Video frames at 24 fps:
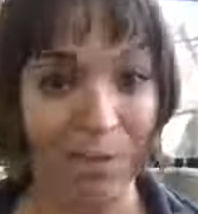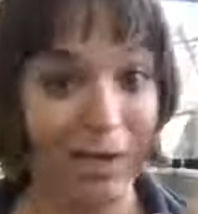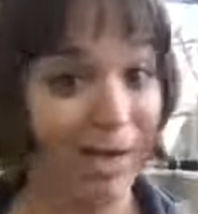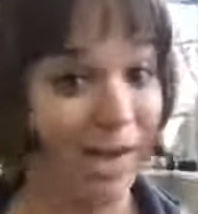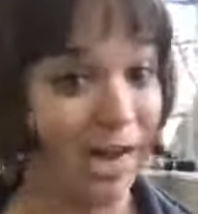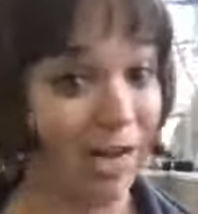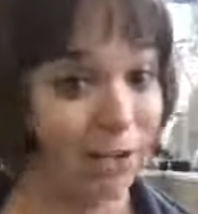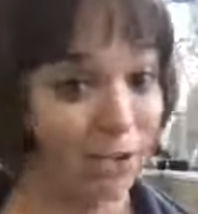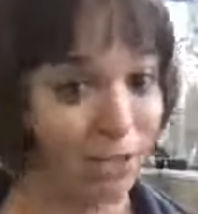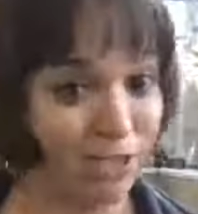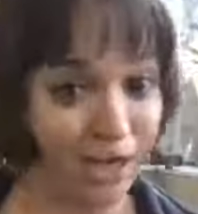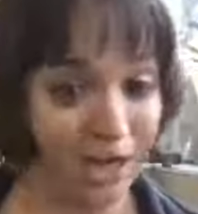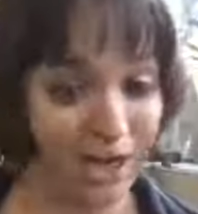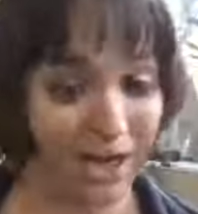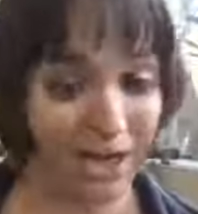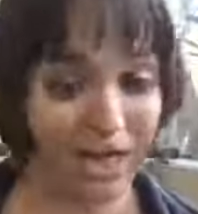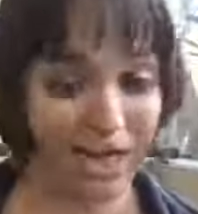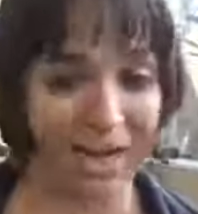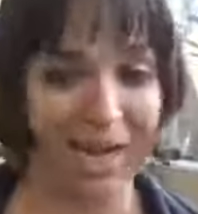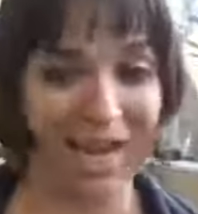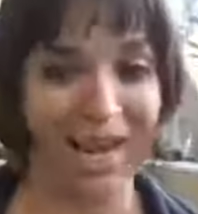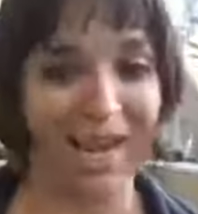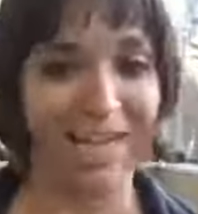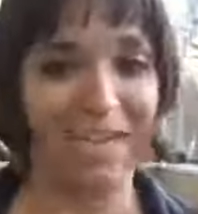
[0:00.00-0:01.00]
make it
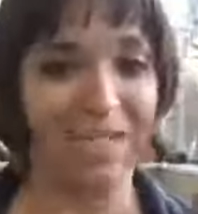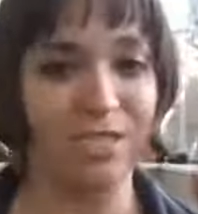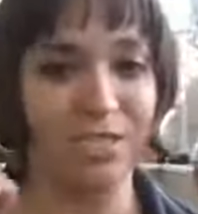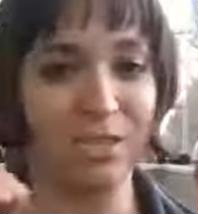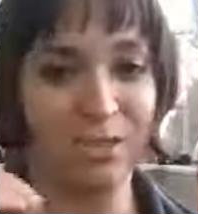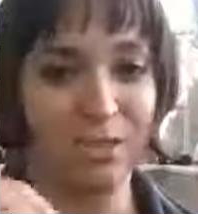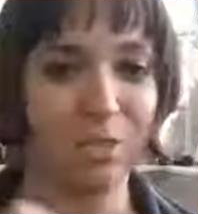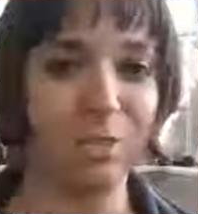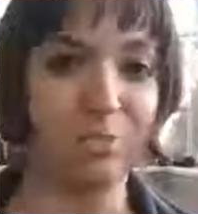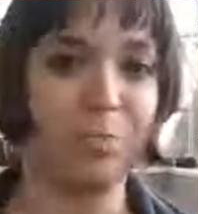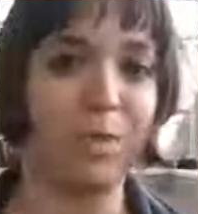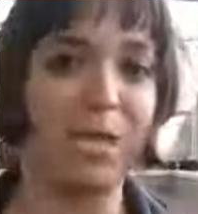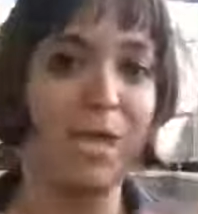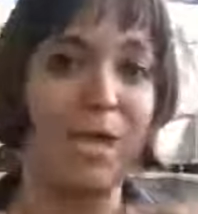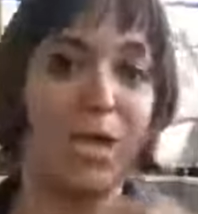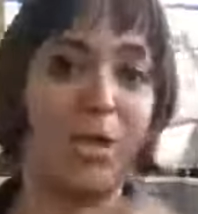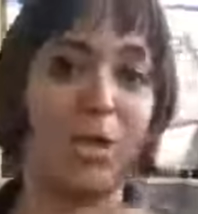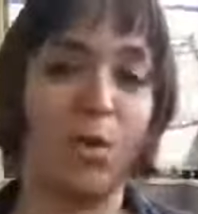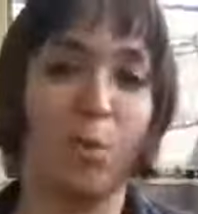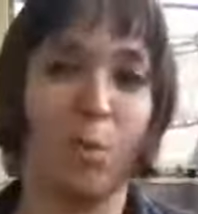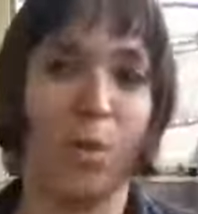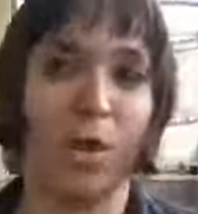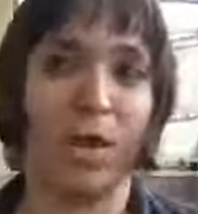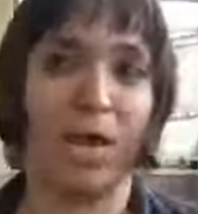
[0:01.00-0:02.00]
entertaining, and to
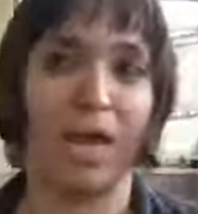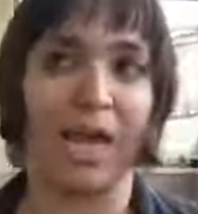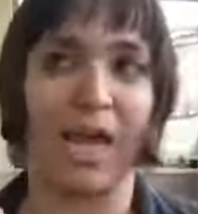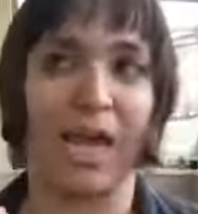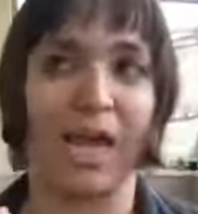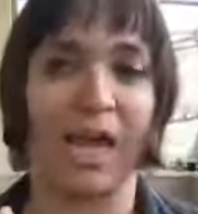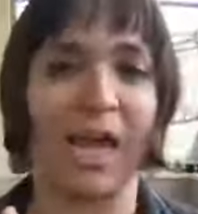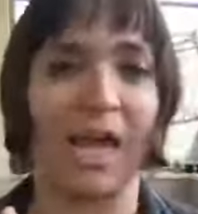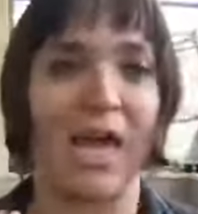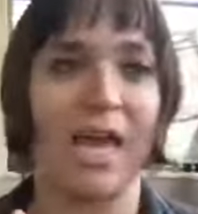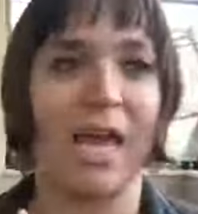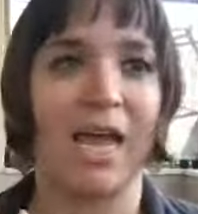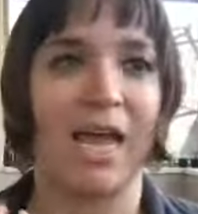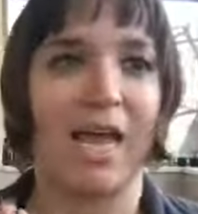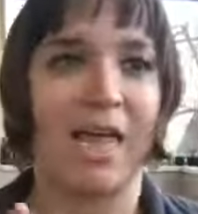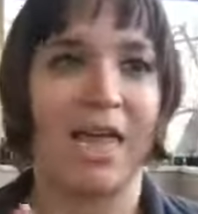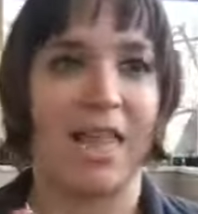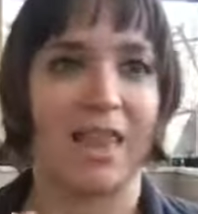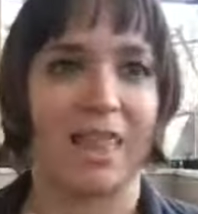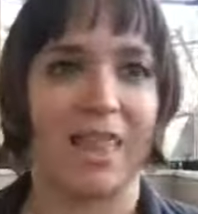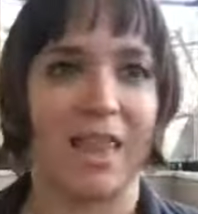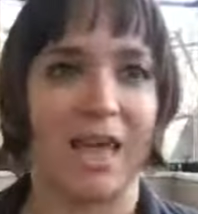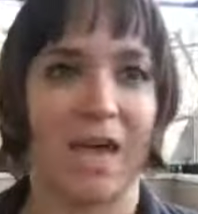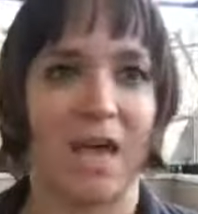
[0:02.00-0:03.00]
speak in a way
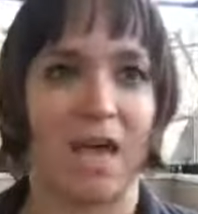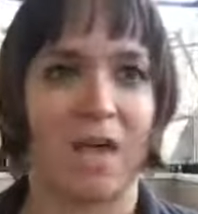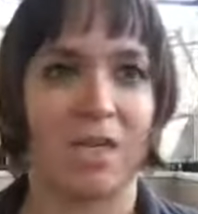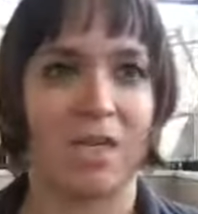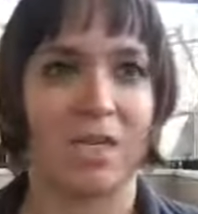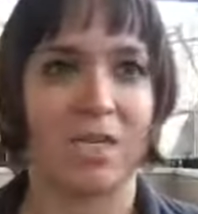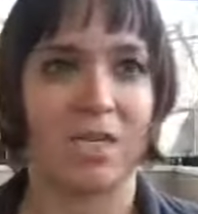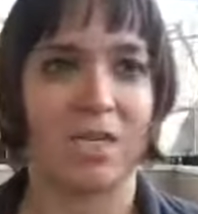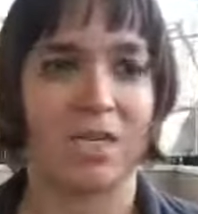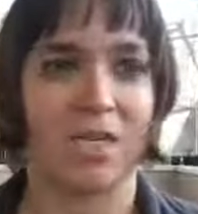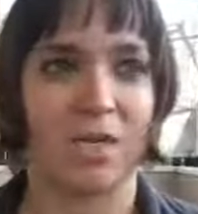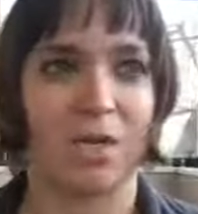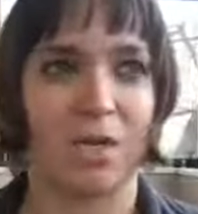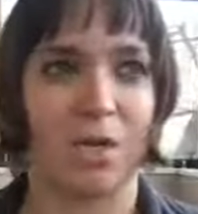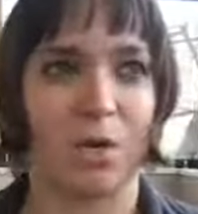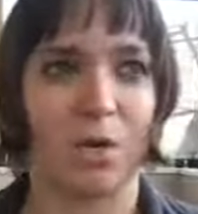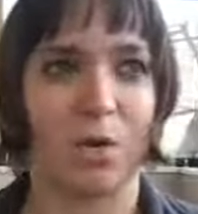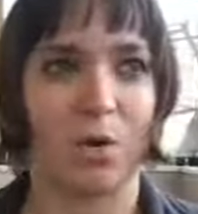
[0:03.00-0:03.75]
that